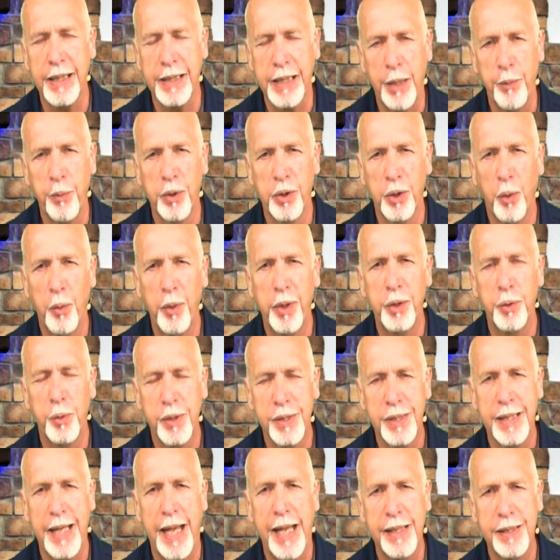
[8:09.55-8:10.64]
They were going to
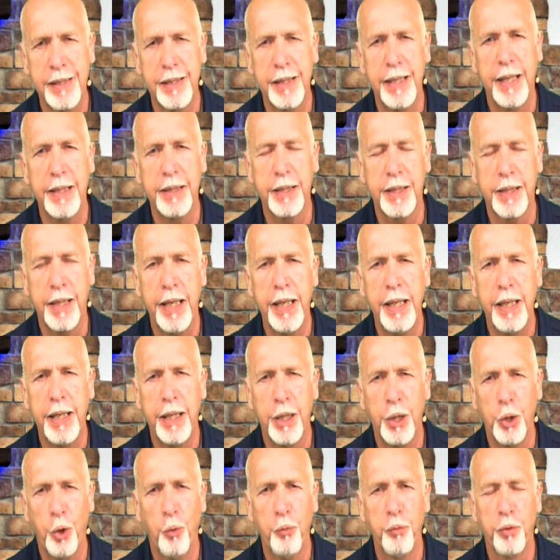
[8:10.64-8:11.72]
assassinate the king and
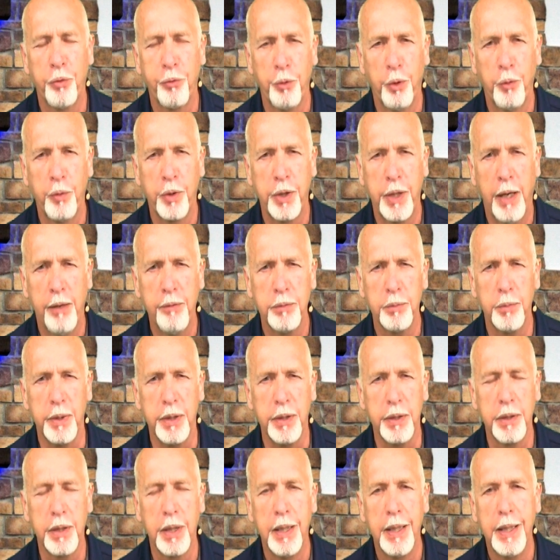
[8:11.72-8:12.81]
overthrow the government.